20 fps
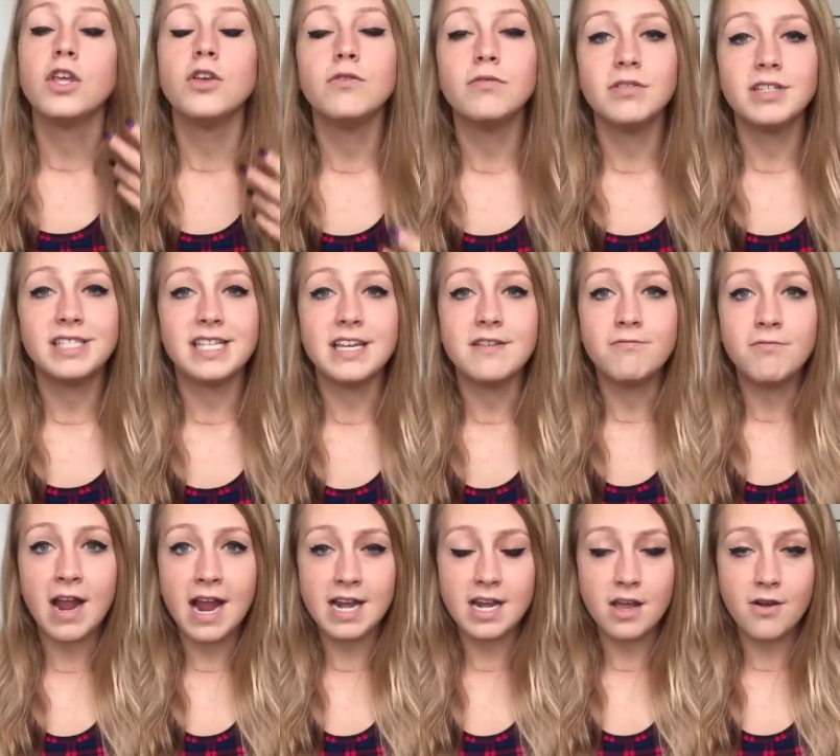you'll
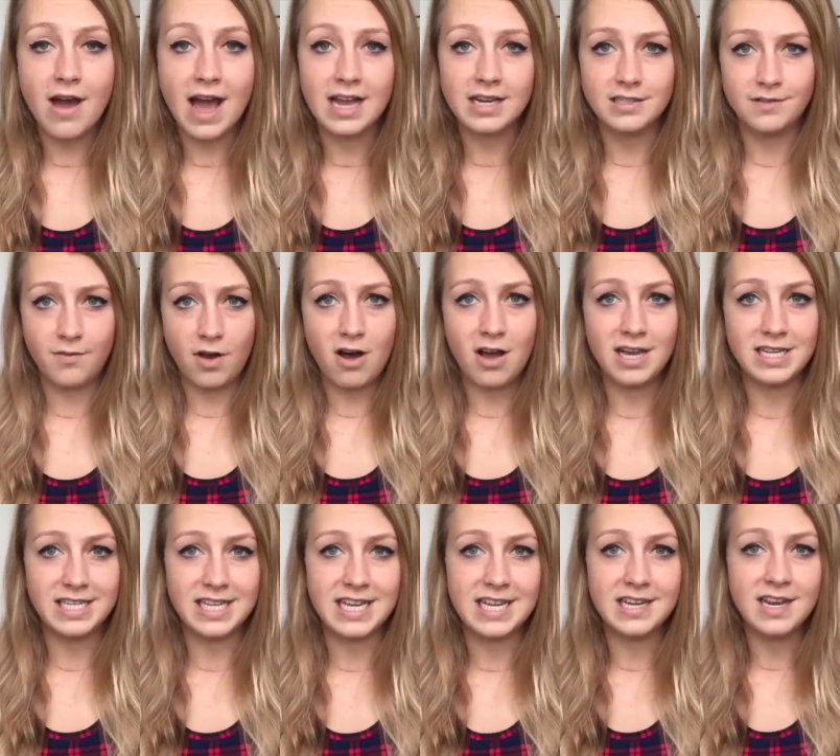receive radioactive
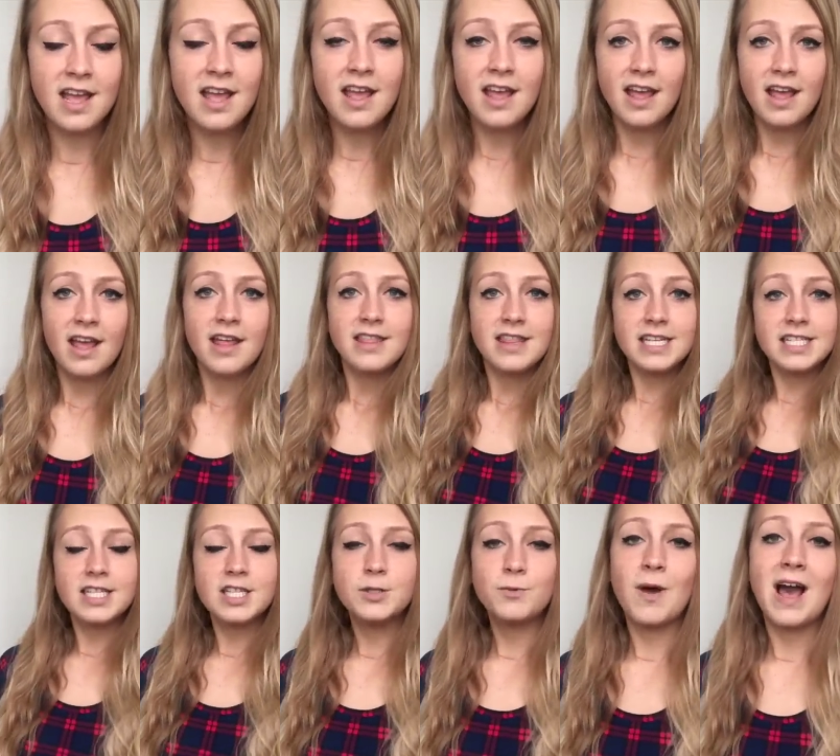iodine.
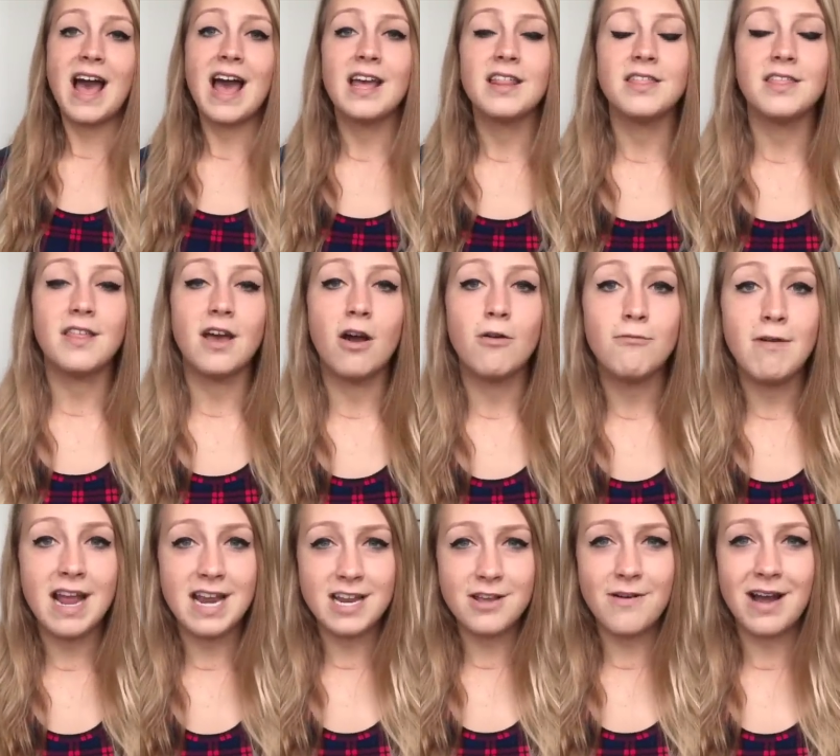This is where a
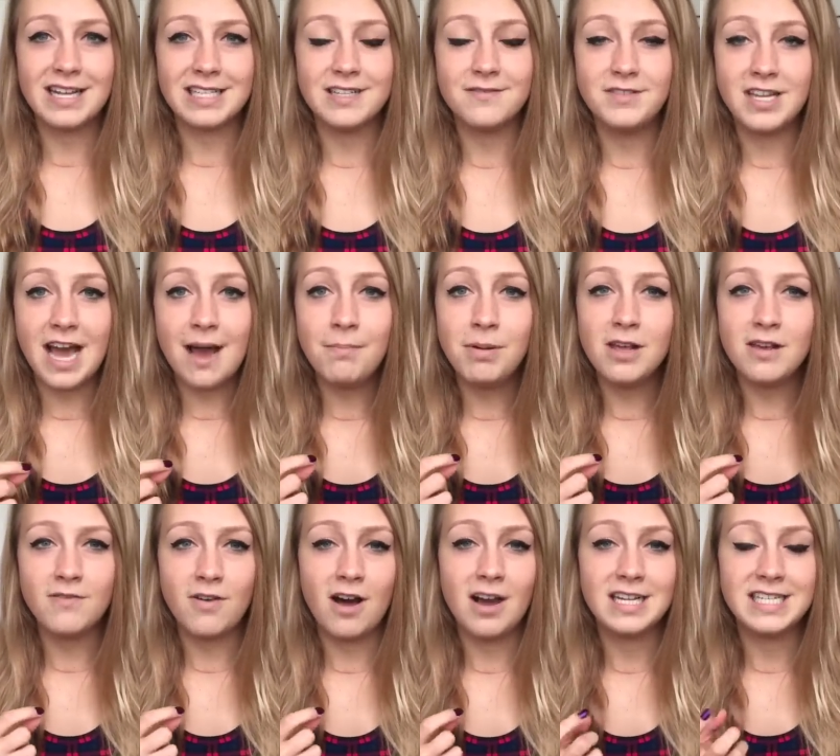radioactive
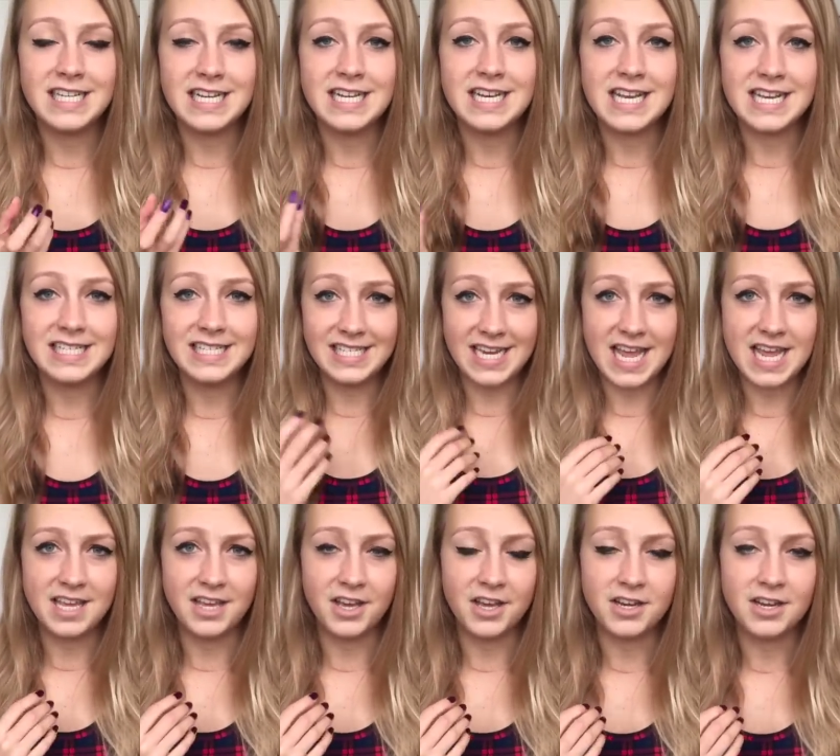tablet of iodine is
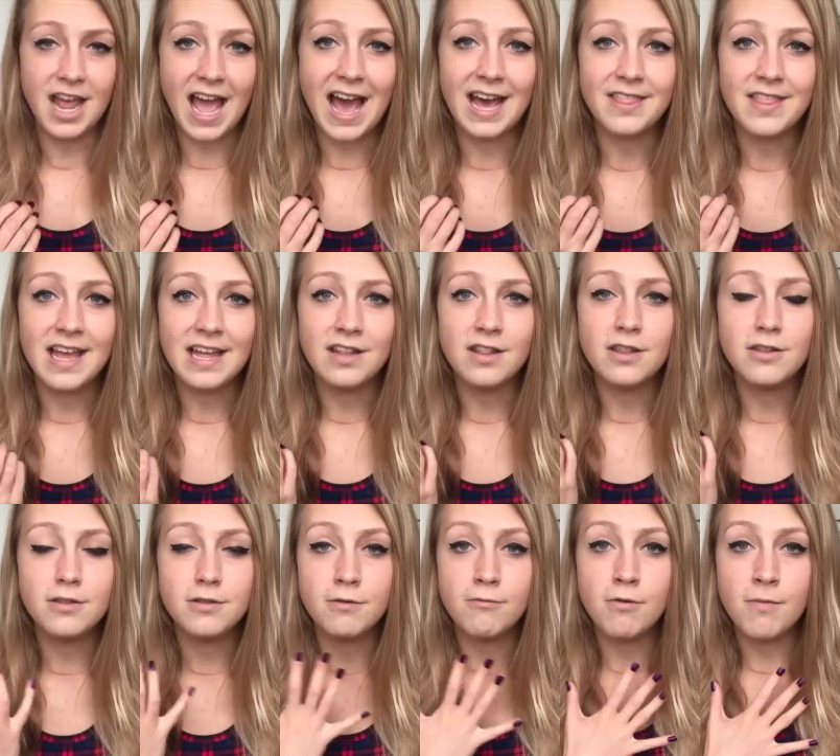taken, and
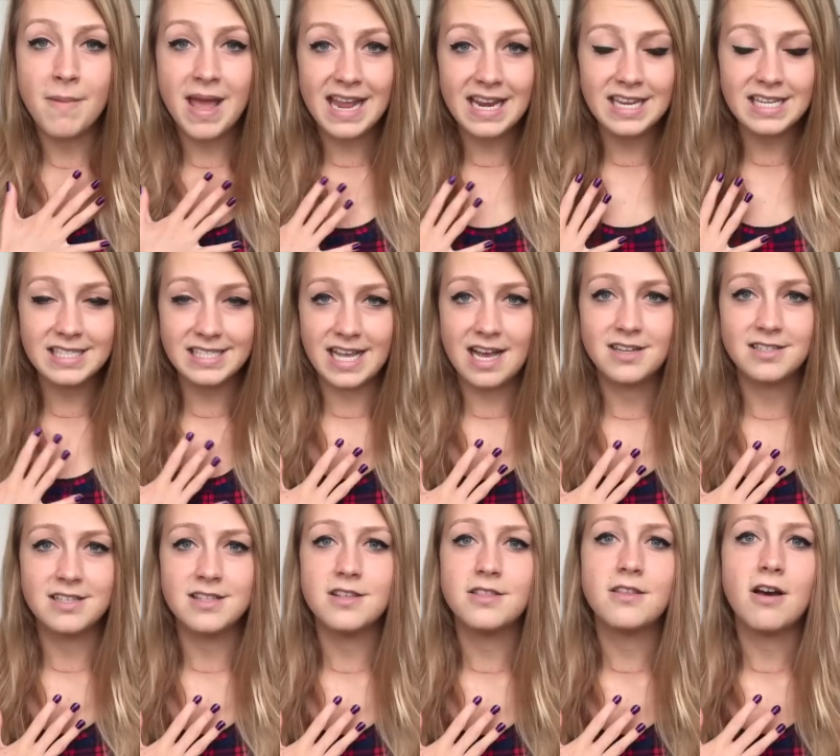then the remaining
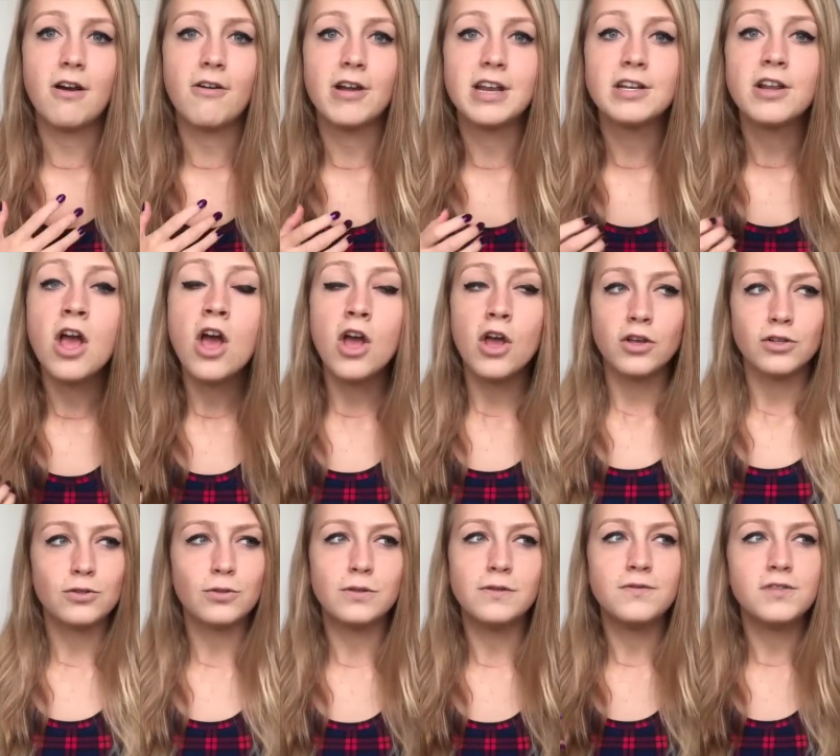cells in the thyroid
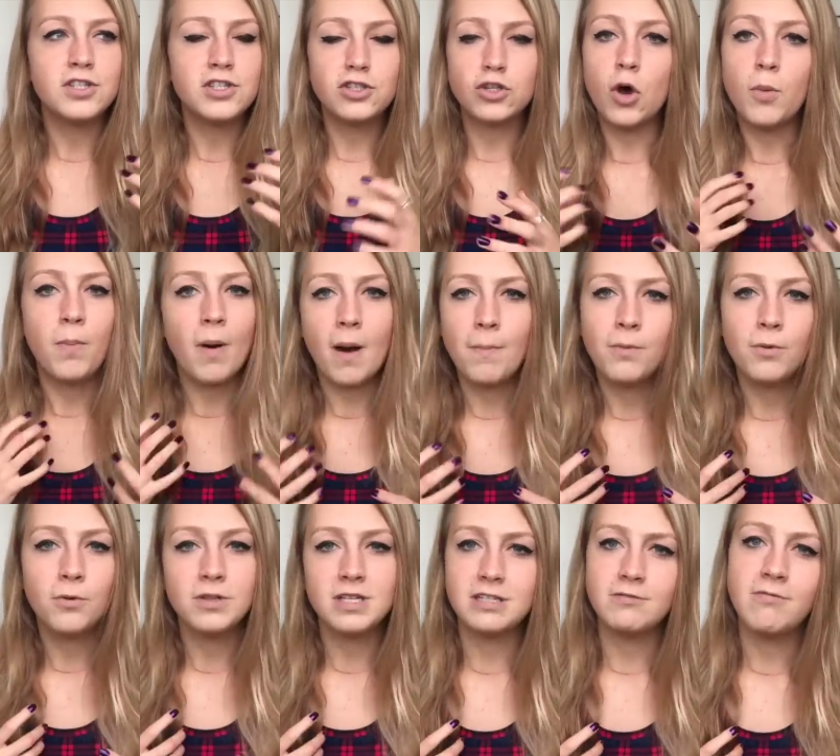sort of sop up
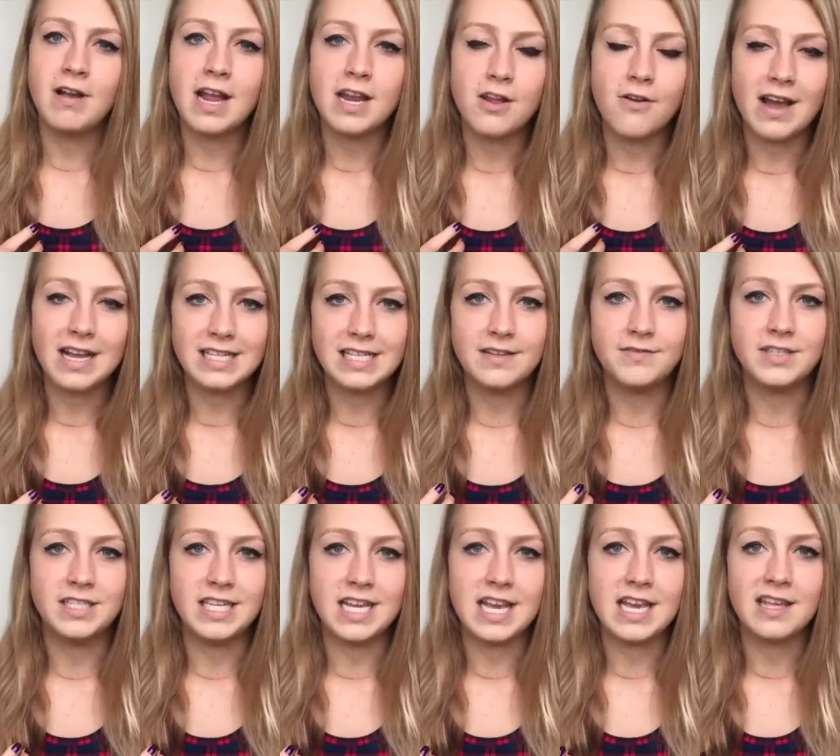all this
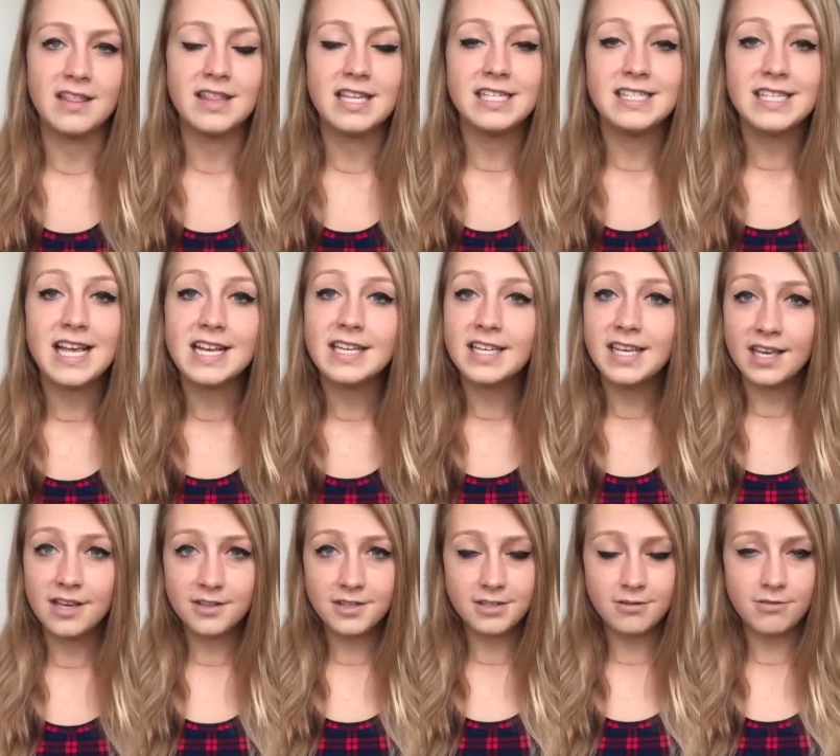radioactivity. This then
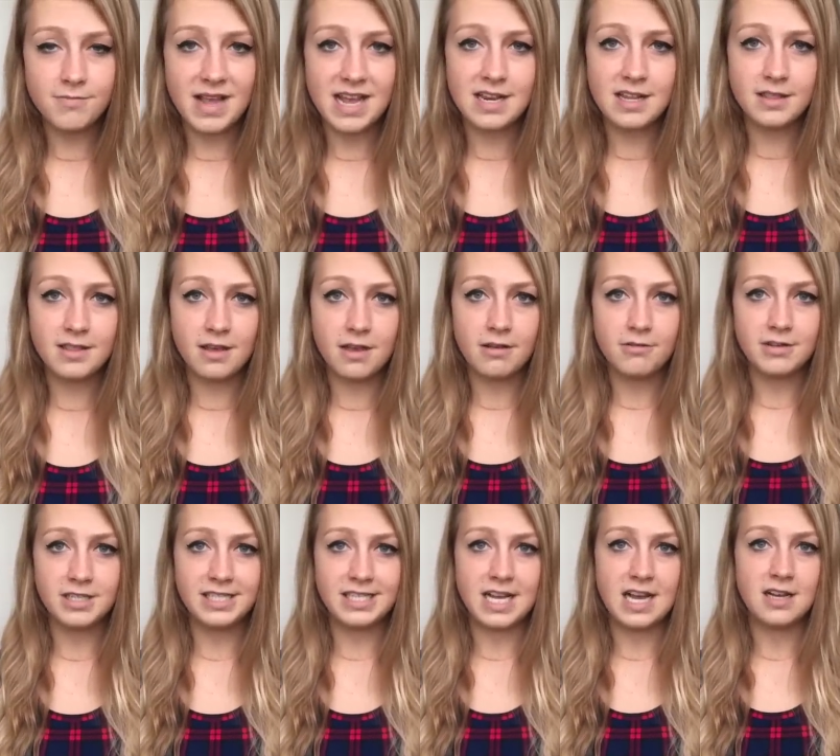kills the remaining
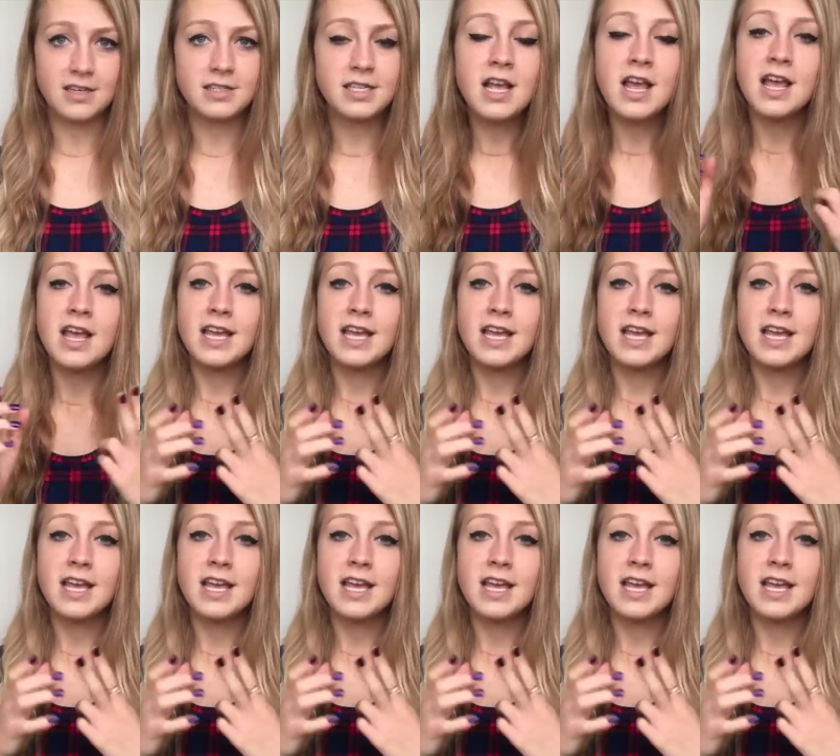thyroid cells,